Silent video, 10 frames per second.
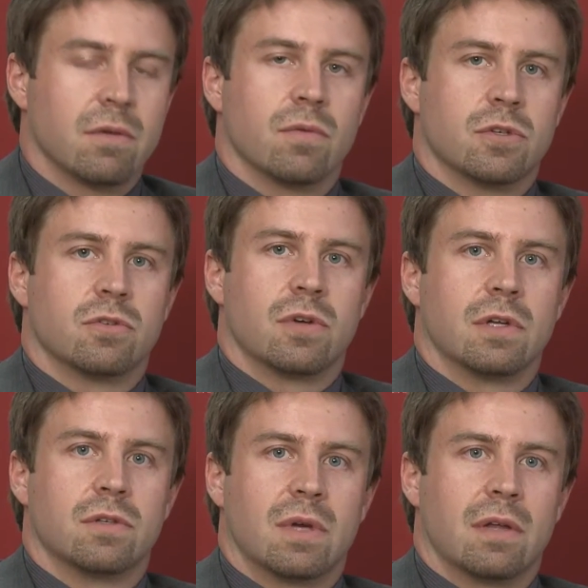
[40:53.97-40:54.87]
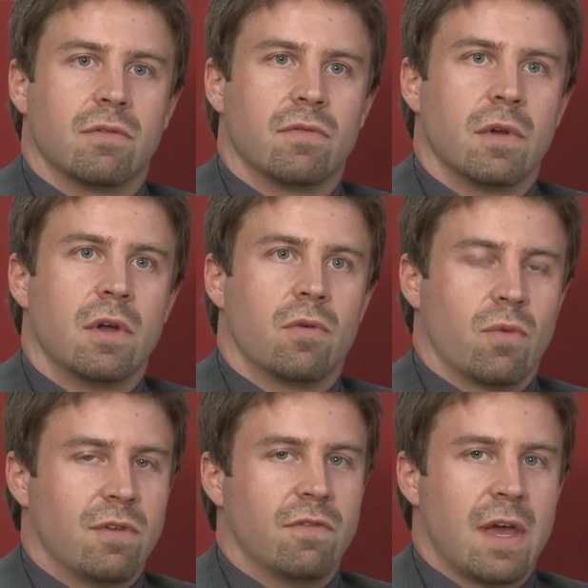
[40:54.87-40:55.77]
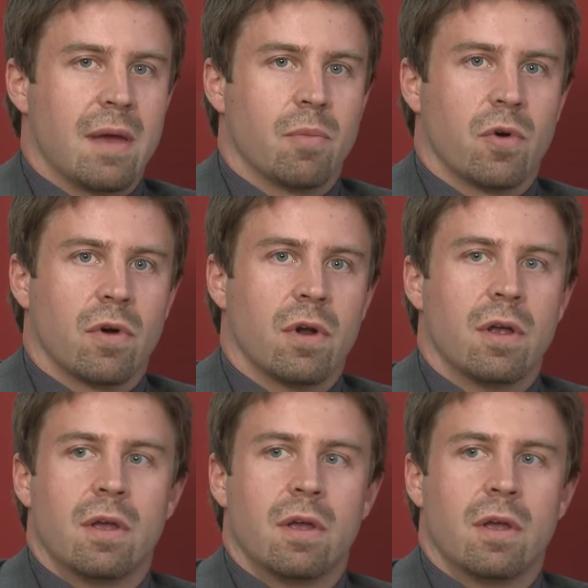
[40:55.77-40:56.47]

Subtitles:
which are trying to kind of revamp or